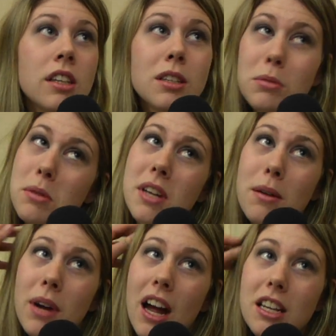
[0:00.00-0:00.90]
Sometimes I
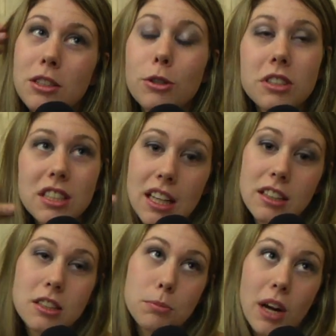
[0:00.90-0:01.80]
have my eyes closed so that I
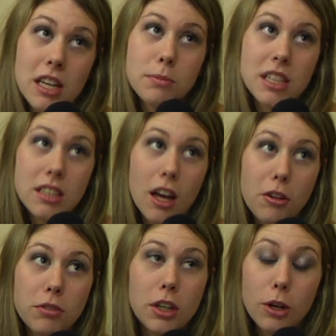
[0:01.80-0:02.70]
just surprise
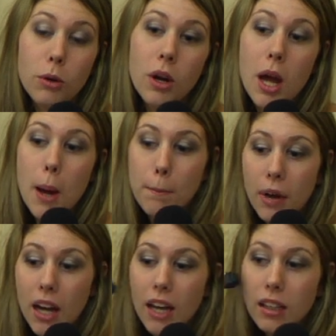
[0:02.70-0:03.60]
myself, you know.
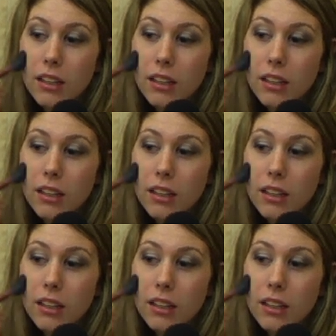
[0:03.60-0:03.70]
But